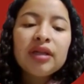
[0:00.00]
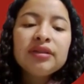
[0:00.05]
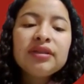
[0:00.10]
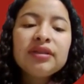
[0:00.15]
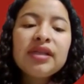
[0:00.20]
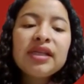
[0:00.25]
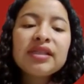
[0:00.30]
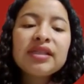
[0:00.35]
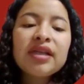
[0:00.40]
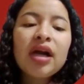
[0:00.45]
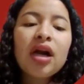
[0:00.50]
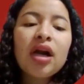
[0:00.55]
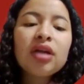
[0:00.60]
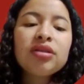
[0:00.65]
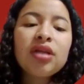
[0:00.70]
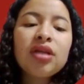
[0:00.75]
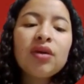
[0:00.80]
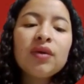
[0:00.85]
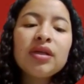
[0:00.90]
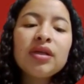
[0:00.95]
These
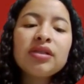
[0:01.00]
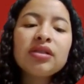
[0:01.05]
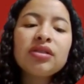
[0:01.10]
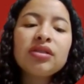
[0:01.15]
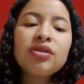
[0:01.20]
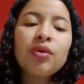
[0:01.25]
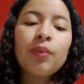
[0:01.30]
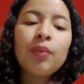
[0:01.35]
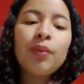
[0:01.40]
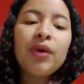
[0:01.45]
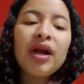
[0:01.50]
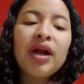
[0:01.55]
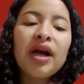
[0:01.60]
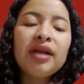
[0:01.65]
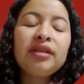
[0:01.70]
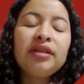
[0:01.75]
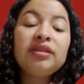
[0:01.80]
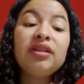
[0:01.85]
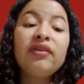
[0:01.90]
arteries supply the